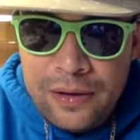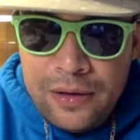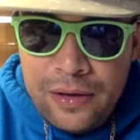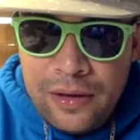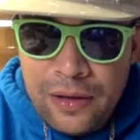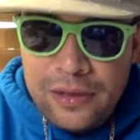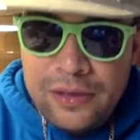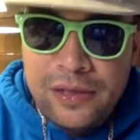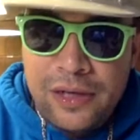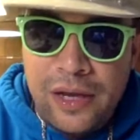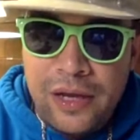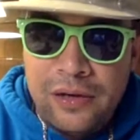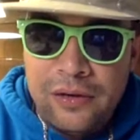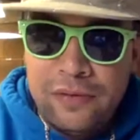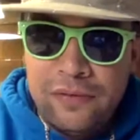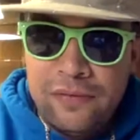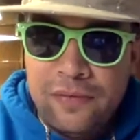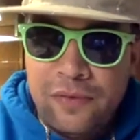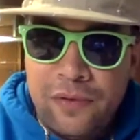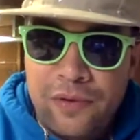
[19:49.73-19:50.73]

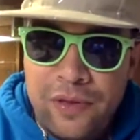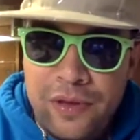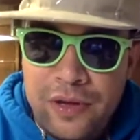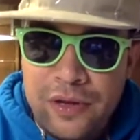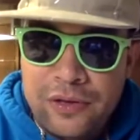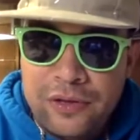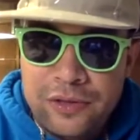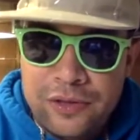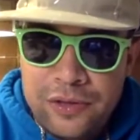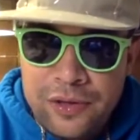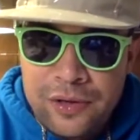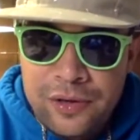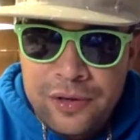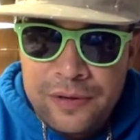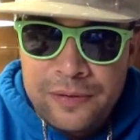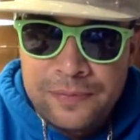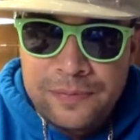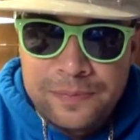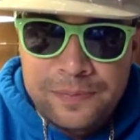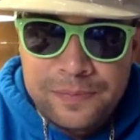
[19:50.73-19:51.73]
Untitled for the
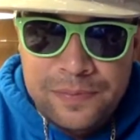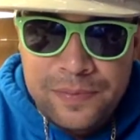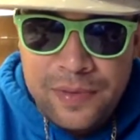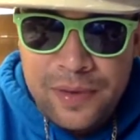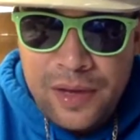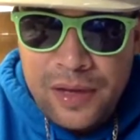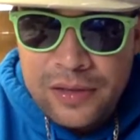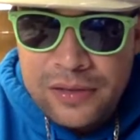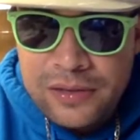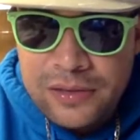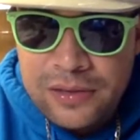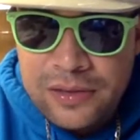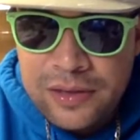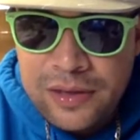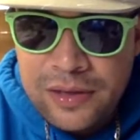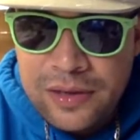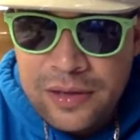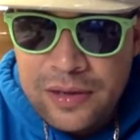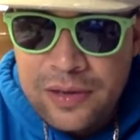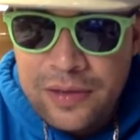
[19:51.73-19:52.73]
Unsure. That's
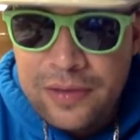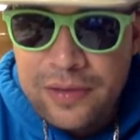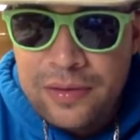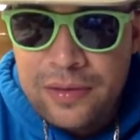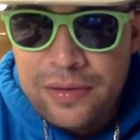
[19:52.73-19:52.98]
the